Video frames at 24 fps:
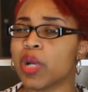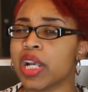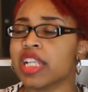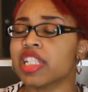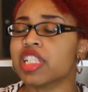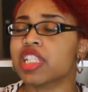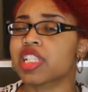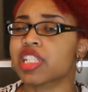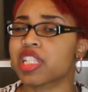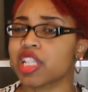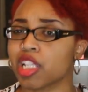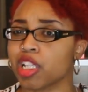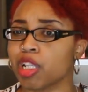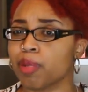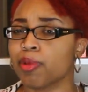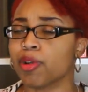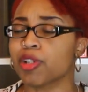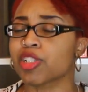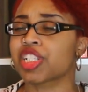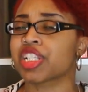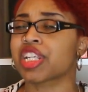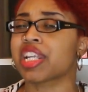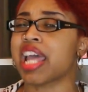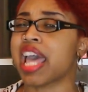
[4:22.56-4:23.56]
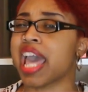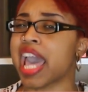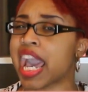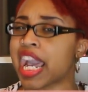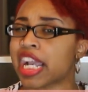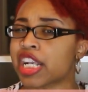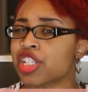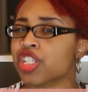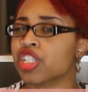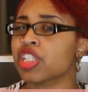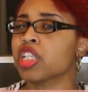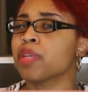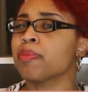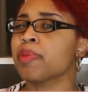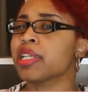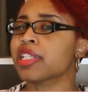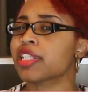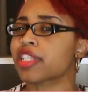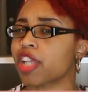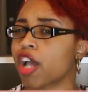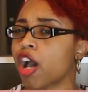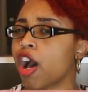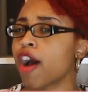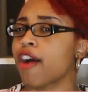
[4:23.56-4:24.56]
which syllable should actually be
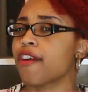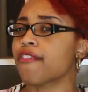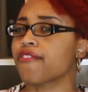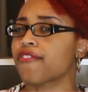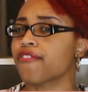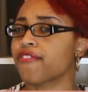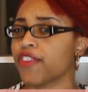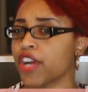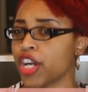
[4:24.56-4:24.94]
taught